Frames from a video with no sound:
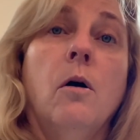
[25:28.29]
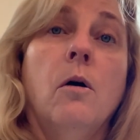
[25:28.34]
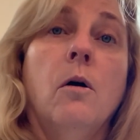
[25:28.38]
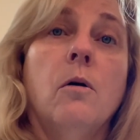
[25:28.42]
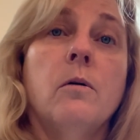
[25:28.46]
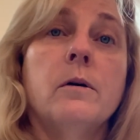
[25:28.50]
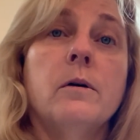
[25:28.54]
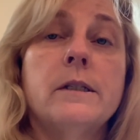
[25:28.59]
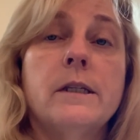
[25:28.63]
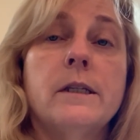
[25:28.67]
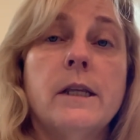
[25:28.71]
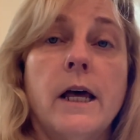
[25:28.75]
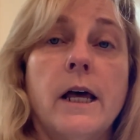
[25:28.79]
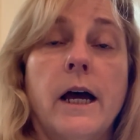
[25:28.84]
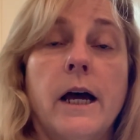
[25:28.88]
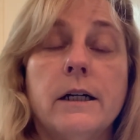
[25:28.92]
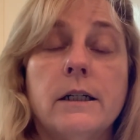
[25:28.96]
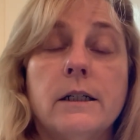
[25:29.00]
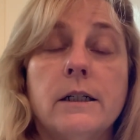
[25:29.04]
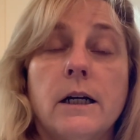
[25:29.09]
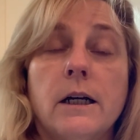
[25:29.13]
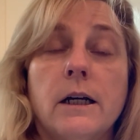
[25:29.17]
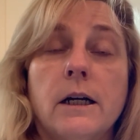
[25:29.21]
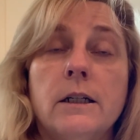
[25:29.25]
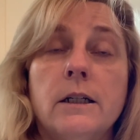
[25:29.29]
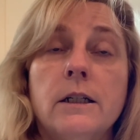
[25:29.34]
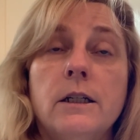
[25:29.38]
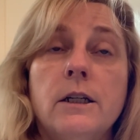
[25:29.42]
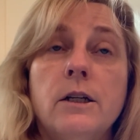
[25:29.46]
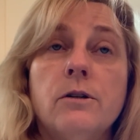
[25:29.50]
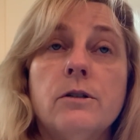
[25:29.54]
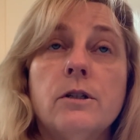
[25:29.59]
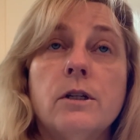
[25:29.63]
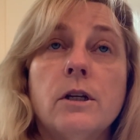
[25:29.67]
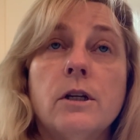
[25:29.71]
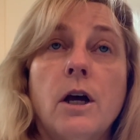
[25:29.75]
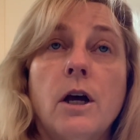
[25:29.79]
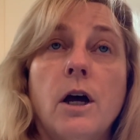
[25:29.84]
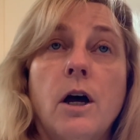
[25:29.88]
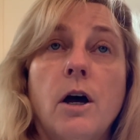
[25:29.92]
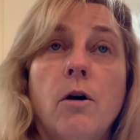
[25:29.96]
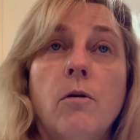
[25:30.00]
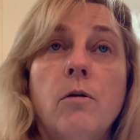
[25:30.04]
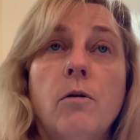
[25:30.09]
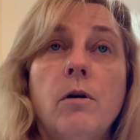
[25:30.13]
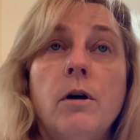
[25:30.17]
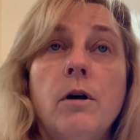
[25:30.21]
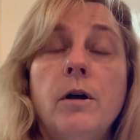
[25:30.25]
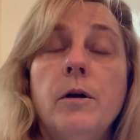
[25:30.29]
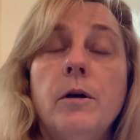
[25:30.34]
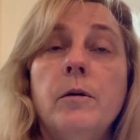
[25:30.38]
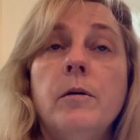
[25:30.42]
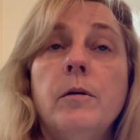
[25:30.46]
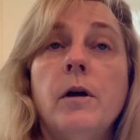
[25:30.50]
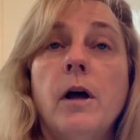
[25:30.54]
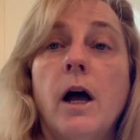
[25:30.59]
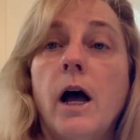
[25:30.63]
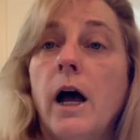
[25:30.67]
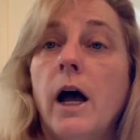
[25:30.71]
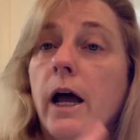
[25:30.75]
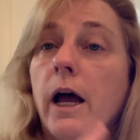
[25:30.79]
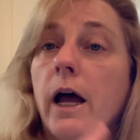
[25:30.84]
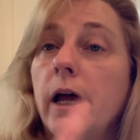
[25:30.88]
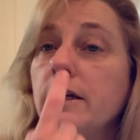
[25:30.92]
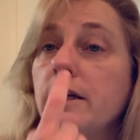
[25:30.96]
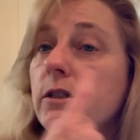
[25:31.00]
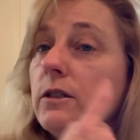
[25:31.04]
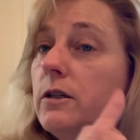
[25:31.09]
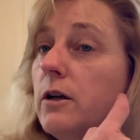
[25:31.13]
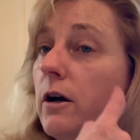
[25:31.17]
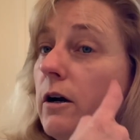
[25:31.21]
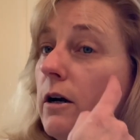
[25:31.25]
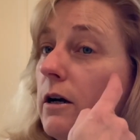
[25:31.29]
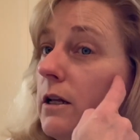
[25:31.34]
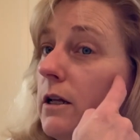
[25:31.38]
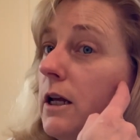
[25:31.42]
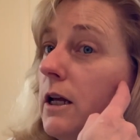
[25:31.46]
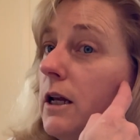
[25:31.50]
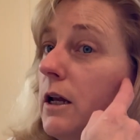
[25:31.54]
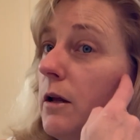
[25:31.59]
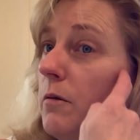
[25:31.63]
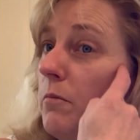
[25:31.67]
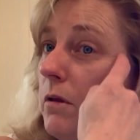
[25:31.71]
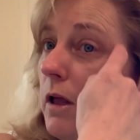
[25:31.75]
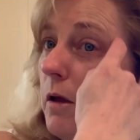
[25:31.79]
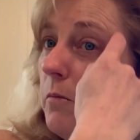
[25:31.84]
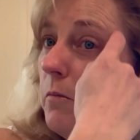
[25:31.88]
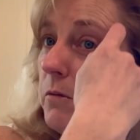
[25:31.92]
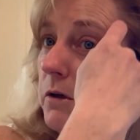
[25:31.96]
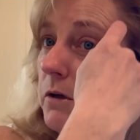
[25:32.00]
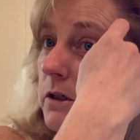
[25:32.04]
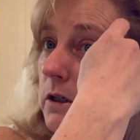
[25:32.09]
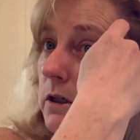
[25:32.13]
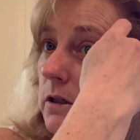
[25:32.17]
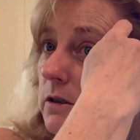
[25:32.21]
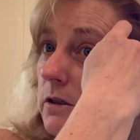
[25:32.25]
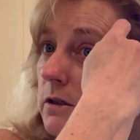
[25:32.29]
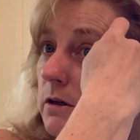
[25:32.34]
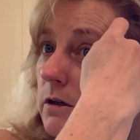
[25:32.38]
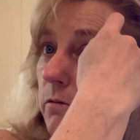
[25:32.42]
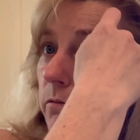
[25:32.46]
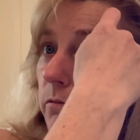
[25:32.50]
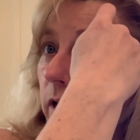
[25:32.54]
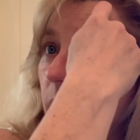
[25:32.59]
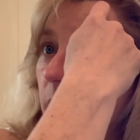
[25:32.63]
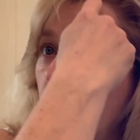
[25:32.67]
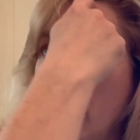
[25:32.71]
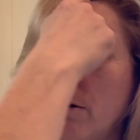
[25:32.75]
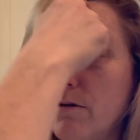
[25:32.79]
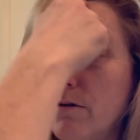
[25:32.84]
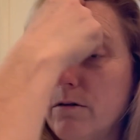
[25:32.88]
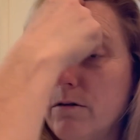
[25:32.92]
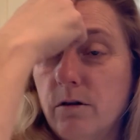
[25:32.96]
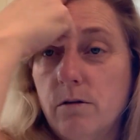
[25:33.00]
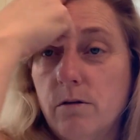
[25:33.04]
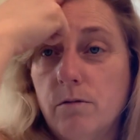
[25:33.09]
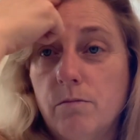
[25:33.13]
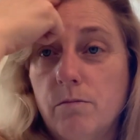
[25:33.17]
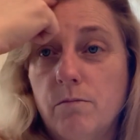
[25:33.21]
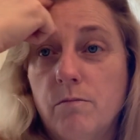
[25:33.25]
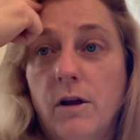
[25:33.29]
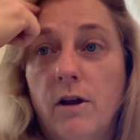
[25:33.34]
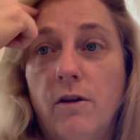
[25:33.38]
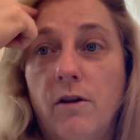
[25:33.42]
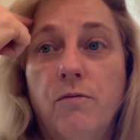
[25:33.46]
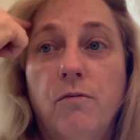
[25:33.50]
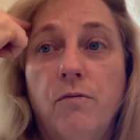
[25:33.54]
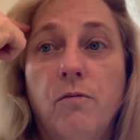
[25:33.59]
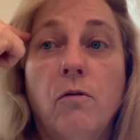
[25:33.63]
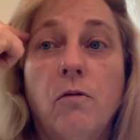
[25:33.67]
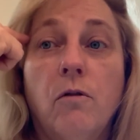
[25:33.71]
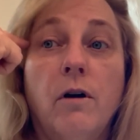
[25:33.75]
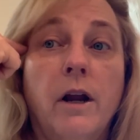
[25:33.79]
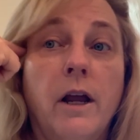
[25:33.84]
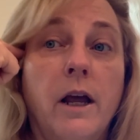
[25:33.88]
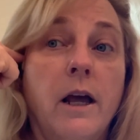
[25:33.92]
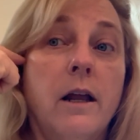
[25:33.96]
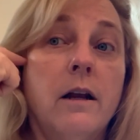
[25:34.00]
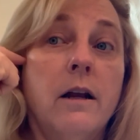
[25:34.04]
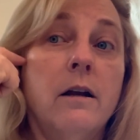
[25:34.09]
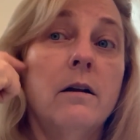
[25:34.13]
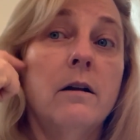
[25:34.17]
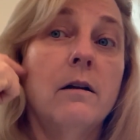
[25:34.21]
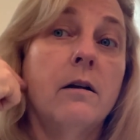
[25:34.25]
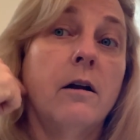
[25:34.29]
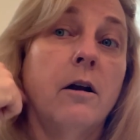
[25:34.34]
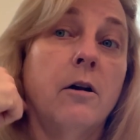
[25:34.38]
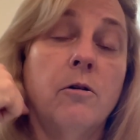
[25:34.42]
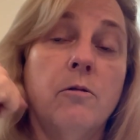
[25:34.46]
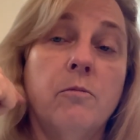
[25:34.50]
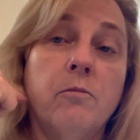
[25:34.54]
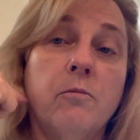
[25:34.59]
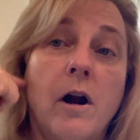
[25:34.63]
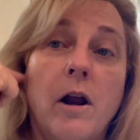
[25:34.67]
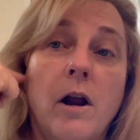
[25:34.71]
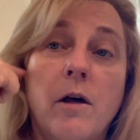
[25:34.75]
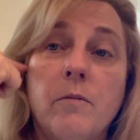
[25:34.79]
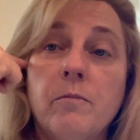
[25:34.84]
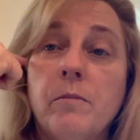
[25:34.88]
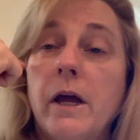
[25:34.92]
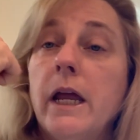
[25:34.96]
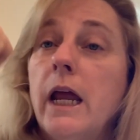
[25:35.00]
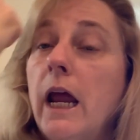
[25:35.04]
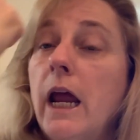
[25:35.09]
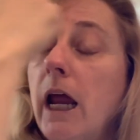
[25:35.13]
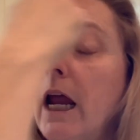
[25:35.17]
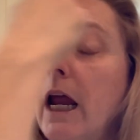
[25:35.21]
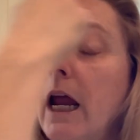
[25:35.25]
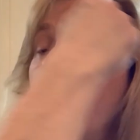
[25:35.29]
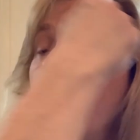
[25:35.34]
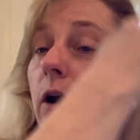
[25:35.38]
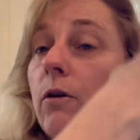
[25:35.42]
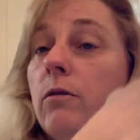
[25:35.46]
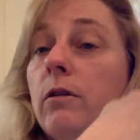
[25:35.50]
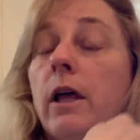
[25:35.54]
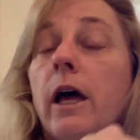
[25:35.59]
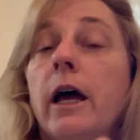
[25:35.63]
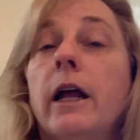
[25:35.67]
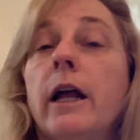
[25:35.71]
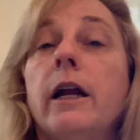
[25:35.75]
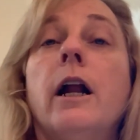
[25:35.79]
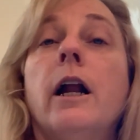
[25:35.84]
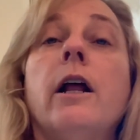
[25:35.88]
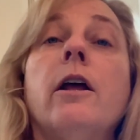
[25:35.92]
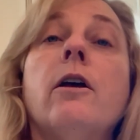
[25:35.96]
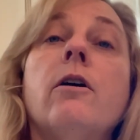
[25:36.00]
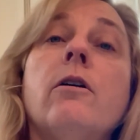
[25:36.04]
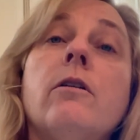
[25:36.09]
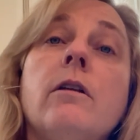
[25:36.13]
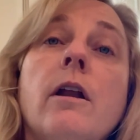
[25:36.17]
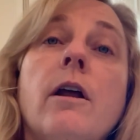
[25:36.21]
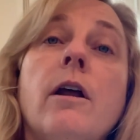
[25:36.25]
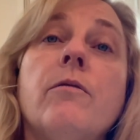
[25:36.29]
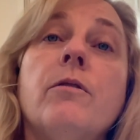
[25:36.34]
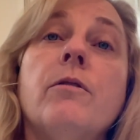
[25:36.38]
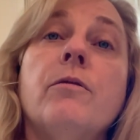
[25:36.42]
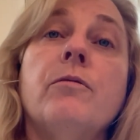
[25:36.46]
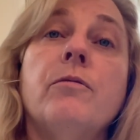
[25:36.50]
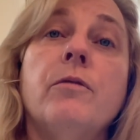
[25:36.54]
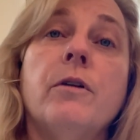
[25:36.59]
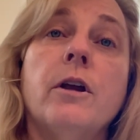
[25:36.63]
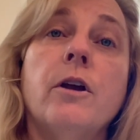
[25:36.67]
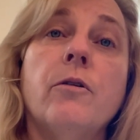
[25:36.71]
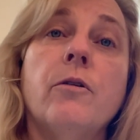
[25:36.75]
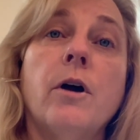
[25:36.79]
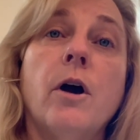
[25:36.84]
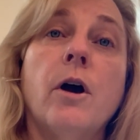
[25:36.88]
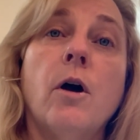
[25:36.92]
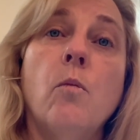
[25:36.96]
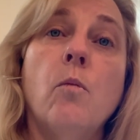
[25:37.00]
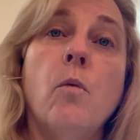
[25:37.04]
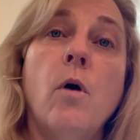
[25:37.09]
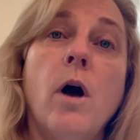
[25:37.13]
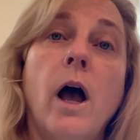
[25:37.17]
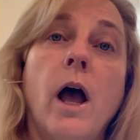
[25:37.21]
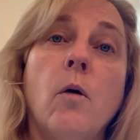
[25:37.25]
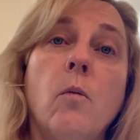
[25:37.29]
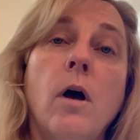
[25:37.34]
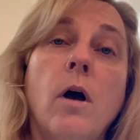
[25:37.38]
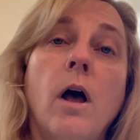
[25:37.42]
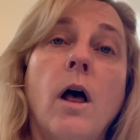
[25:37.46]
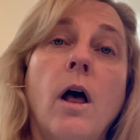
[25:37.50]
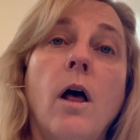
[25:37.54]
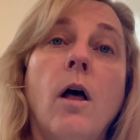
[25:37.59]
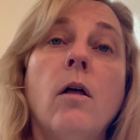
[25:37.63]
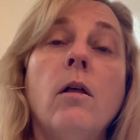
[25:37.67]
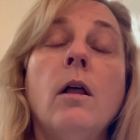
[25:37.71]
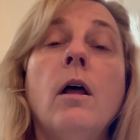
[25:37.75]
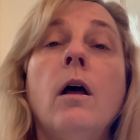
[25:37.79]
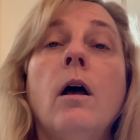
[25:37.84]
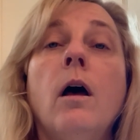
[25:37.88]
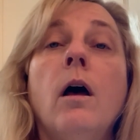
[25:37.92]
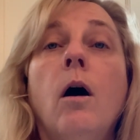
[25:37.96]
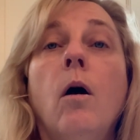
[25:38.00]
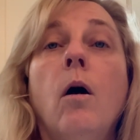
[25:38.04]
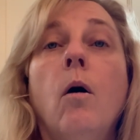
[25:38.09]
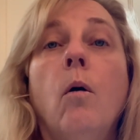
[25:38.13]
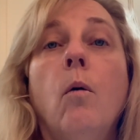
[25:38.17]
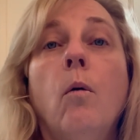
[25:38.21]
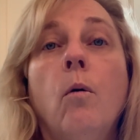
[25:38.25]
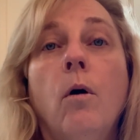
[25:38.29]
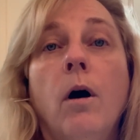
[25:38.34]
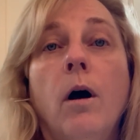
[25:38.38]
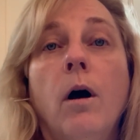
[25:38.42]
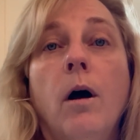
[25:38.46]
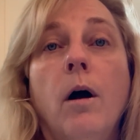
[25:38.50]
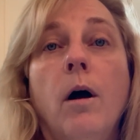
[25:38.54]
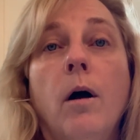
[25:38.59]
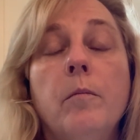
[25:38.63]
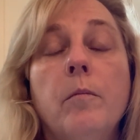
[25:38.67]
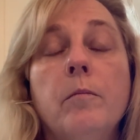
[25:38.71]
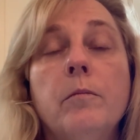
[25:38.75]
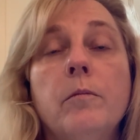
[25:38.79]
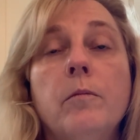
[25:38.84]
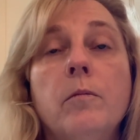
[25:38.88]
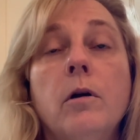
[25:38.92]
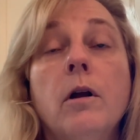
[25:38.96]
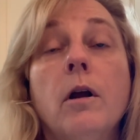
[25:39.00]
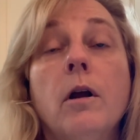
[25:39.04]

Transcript: was that uh, years ago i started getting blemishes around my forehead or around my hairline i could never figure out why well um,